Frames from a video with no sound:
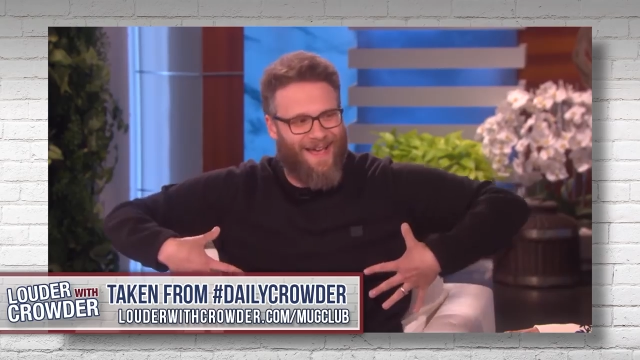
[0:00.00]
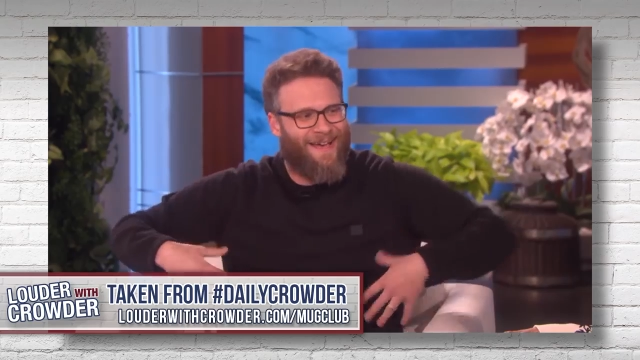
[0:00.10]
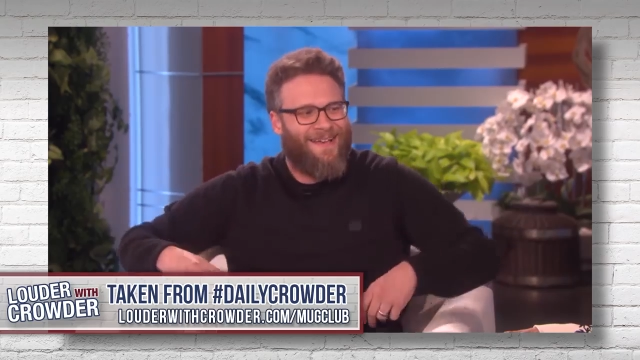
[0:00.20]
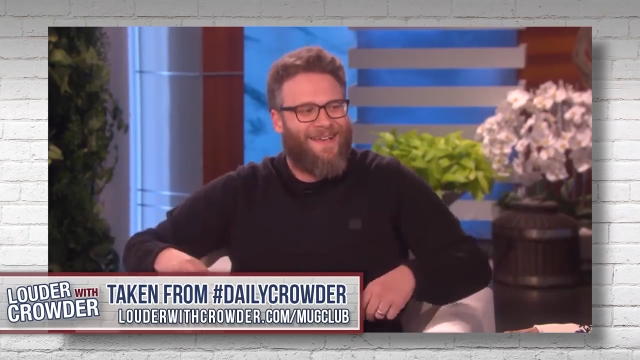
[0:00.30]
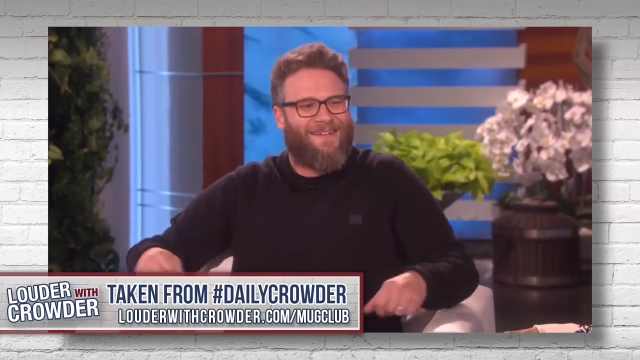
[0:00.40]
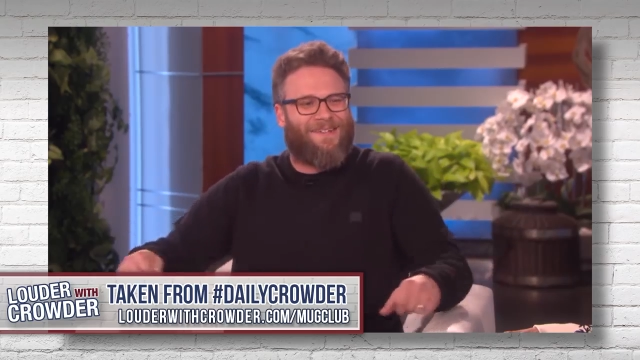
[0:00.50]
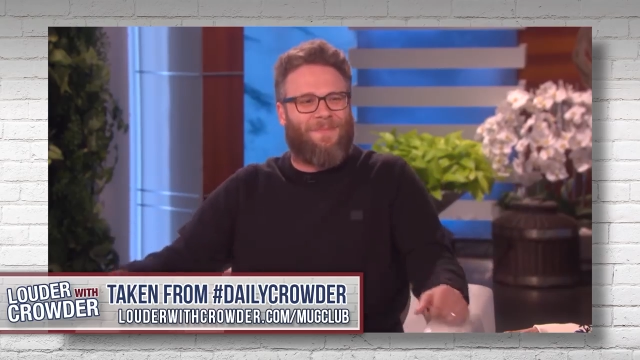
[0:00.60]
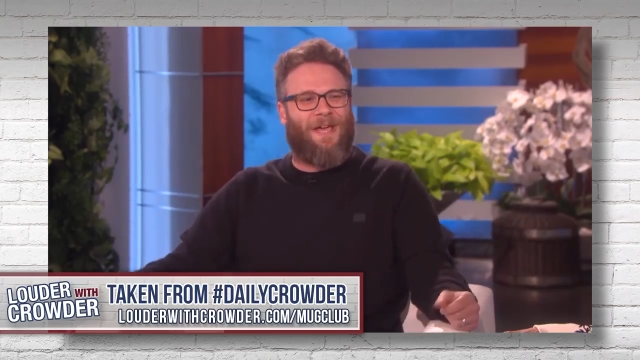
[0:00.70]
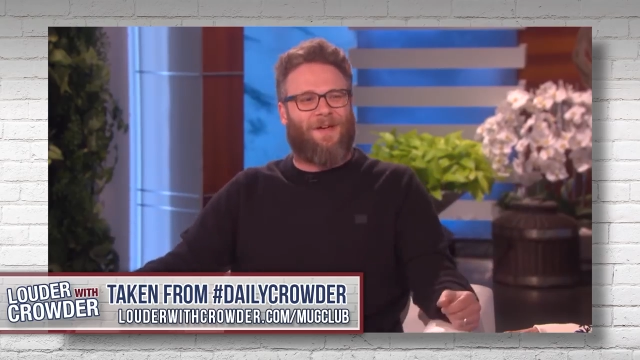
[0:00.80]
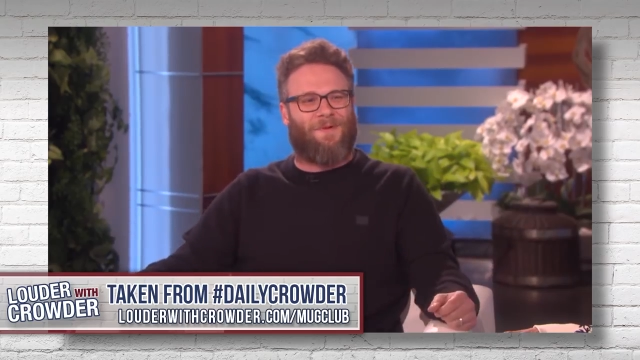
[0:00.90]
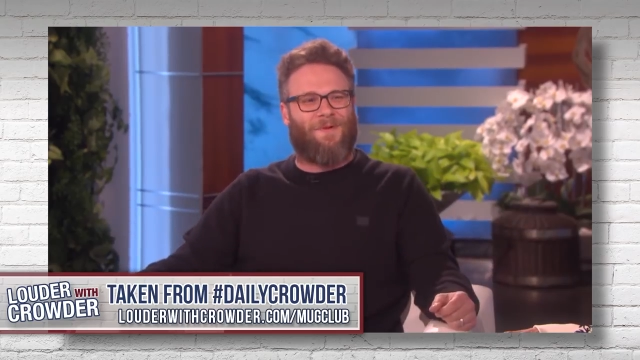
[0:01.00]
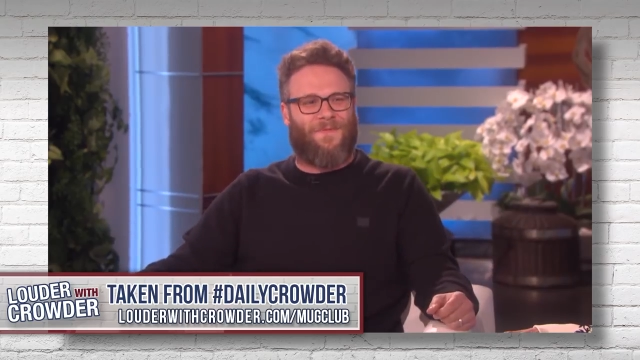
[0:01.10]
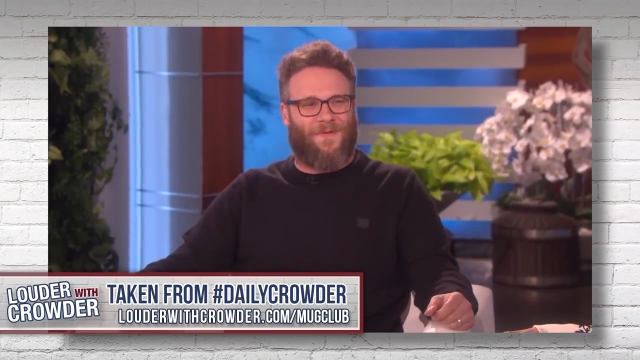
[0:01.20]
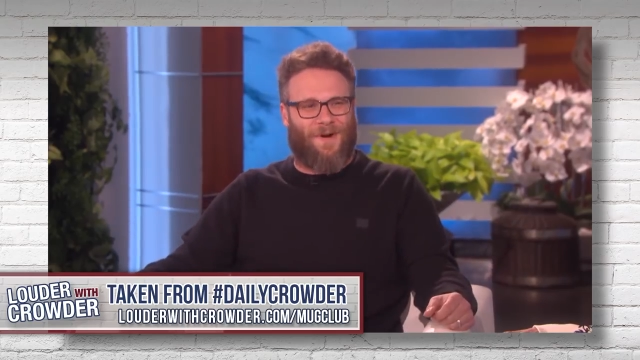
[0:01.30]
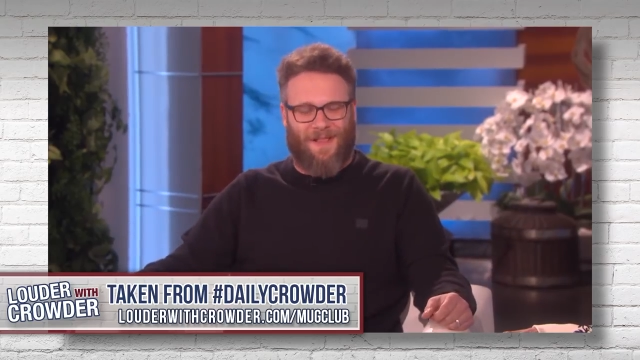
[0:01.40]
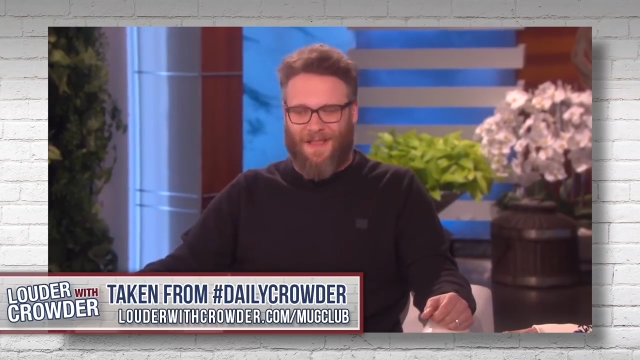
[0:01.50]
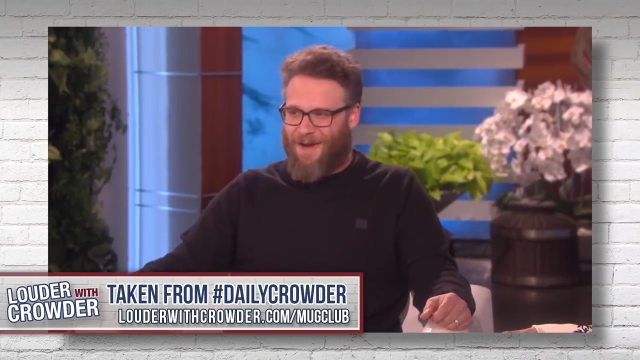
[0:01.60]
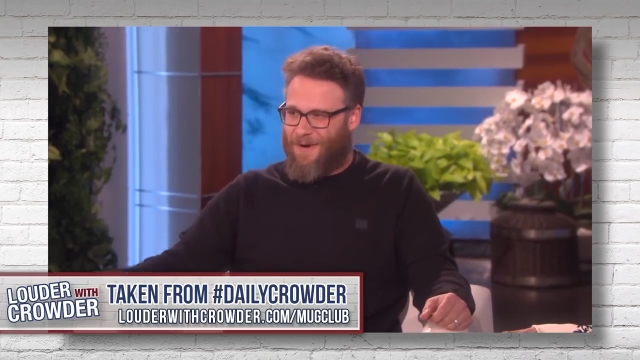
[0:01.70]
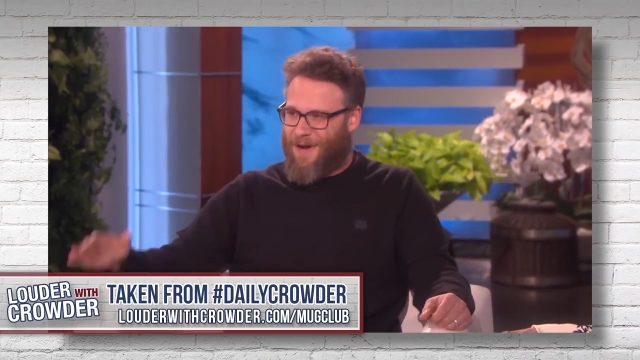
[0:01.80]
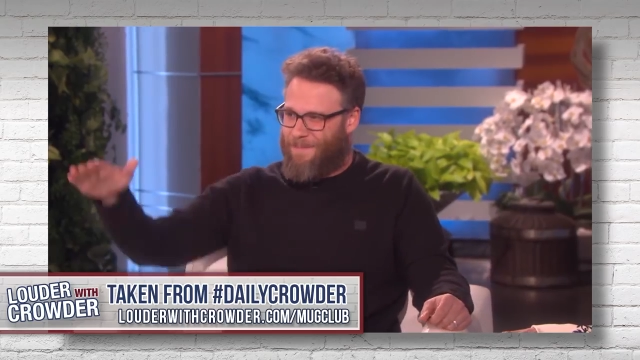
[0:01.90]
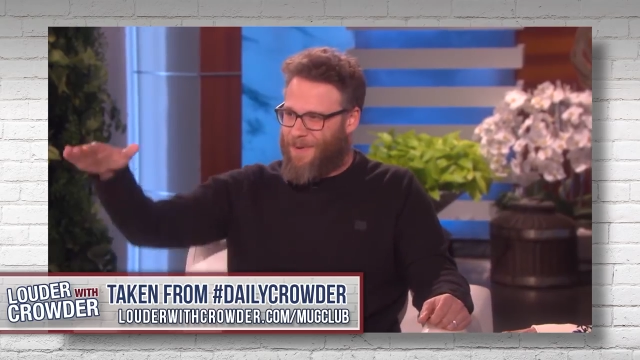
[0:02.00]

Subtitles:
the way to make room for it.